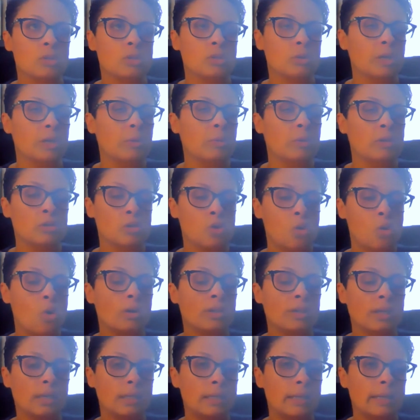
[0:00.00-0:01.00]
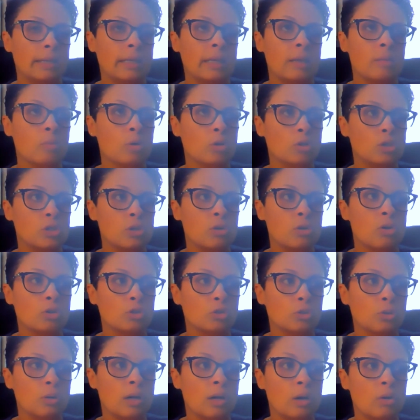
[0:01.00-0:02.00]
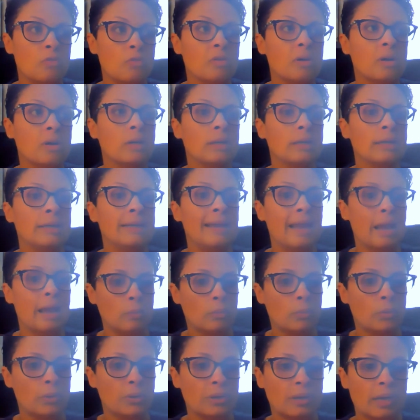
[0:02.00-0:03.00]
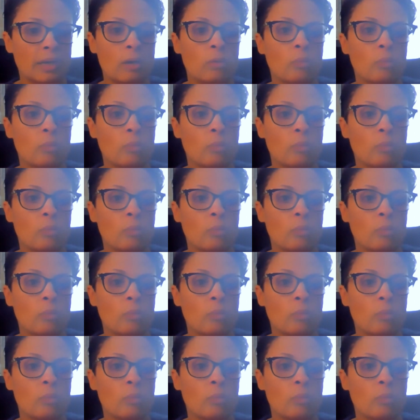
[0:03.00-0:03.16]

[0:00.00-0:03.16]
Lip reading: It was called the Connecticut Multicultural Health Network.